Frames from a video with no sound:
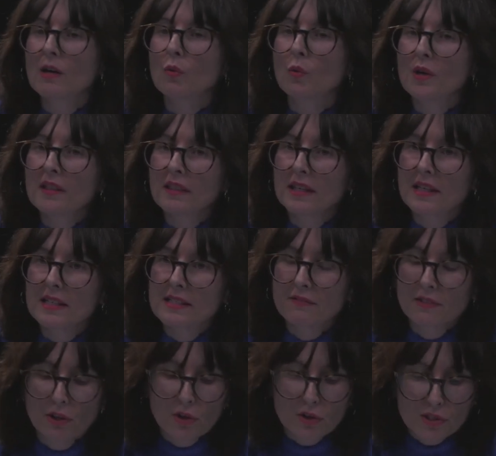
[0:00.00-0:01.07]
With his
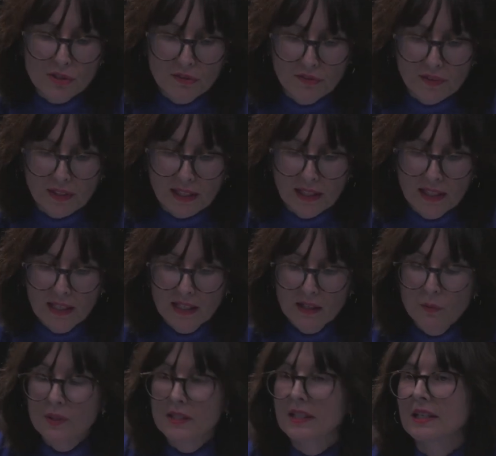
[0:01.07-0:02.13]
philosophy, with